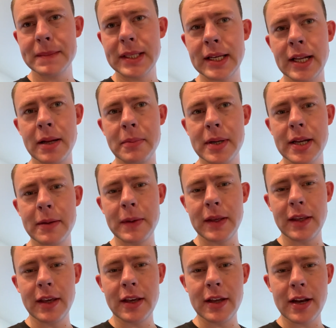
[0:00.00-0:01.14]
And I'm gonna be
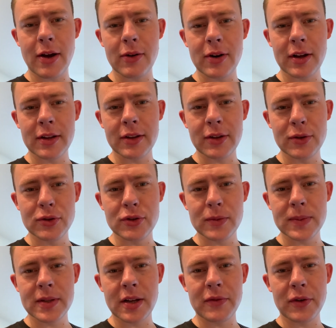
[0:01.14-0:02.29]
geeking out on the YouTube
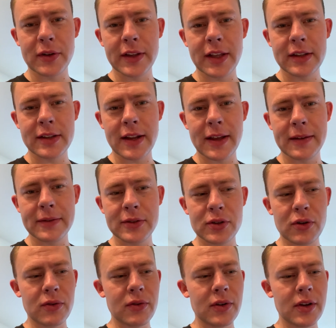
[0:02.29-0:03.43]
stuff all day today.
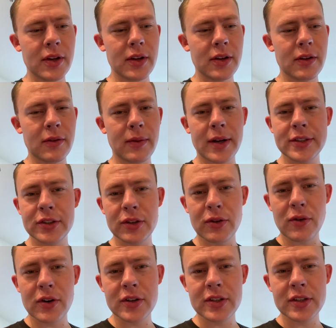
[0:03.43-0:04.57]
So watching
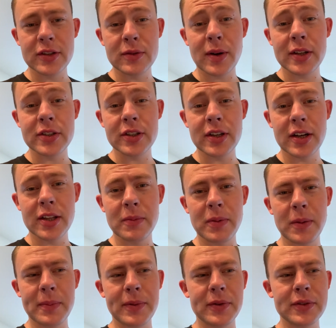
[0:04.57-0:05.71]
courses, watching other
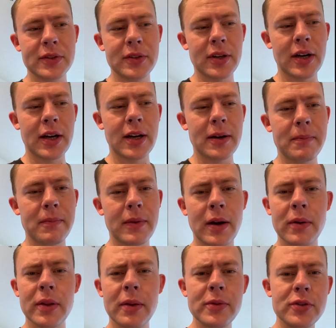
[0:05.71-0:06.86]
people's,
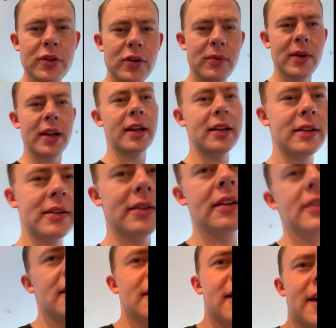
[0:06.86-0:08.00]
let me show you what
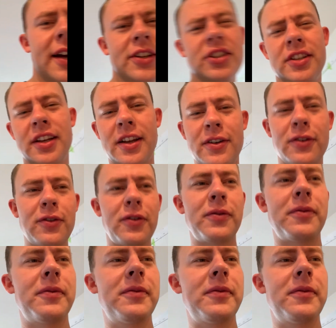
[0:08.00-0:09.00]
actually, I don't know.